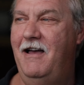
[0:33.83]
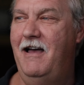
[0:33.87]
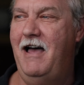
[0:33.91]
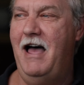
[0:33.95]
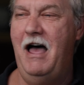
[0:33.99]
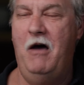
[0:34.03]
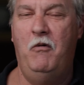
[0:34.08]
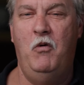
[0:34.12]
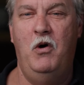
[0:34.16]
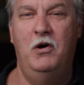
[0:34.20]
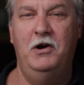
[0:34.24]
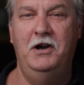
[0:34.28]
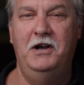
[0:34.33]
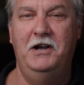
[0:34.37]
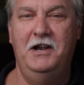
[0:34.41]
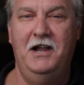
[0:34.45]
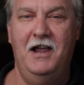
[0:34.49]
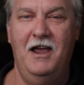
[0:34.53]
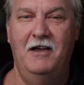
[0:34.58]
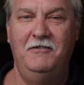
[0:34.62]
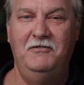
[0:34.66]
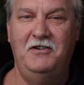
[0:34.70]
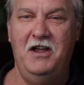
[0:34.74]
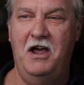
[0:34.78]
I wanted to
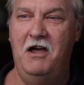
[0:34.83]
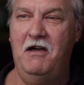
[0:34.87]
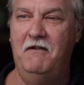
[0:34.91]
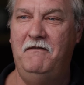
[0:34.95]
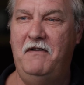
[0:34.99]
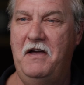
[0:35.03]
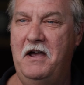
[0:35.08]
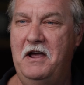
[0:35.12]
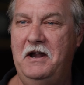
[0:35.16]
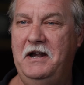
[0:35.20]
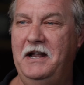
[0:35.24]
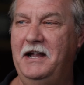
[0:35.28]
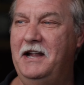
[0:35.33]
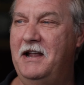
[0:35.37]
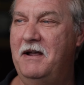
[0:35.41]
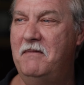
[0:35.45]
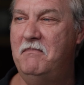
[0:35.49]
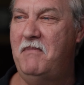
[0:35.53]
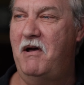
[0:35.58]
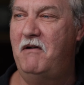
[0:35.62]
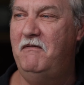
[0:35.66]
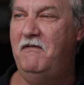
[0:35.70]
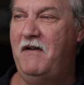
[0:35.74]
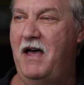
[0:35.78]
go dove hunting,
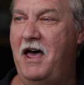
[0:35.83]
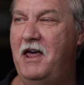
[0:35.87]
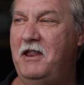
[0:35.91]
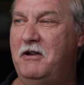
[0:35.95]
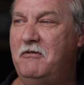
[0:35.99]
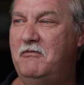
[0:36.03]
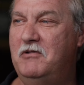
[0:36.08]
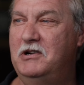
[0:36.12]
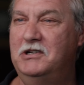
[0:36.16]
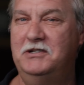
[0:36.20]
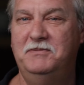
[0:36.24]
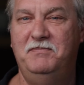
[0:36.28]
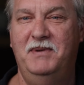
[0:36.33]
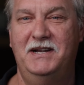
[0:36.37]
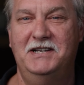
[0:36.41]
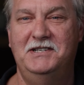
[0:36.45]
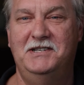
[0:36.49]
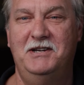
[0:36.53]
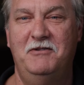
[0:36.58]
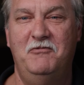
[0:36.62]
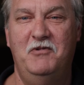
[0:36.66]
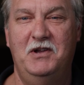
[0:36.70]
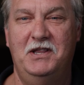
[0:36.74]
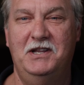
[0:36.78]
and my father was
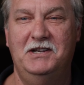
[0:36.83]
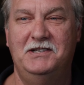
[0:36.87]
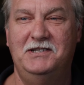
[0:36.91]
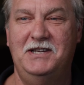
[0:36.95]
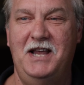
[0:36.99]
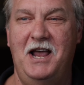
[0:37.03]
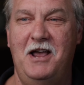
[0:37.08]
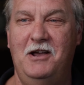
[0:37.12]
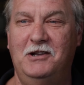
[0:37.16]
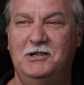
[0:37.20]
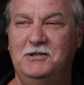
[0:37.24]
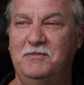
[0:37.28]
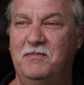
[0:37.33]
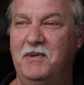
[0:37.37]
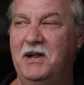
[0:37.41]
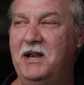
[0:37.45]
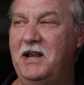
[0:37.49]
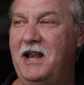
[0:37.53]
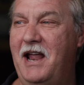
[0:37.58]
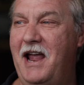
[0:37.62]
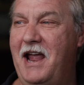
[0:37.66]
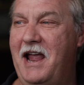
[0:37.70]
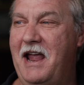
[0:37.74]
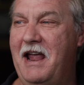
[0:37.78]
busy with a
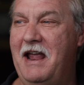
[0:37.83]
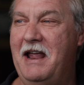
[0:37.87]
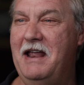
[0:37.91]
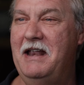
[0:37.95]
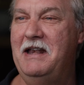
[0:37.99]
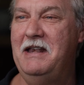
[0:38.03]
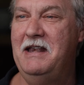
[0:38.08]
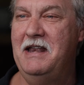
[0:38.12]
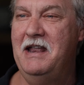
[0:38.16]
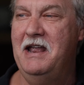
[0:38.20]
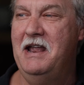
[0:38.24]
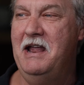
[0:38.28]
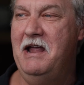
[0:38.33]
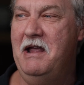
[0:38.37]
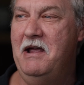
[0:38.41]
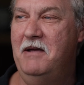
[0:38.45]
salesman, and